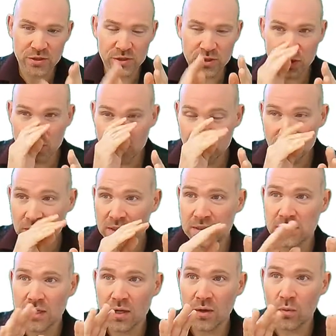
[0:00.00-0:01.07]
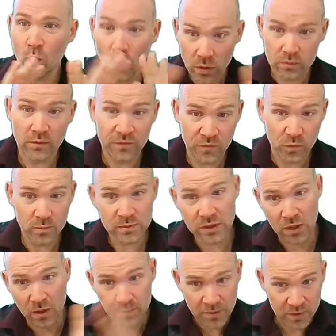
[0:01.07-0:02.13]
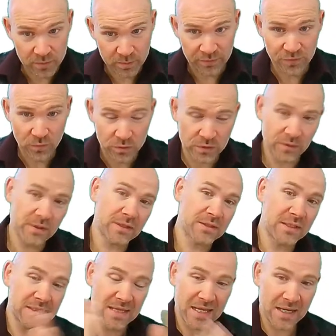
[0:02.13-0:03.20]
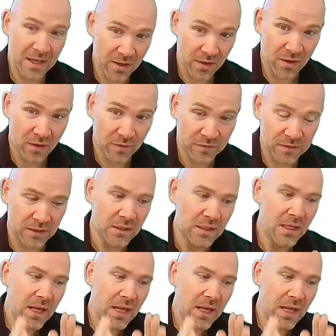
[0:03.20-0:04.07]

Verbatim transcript: So you do need to know what the reforms are, both before 2010 and after,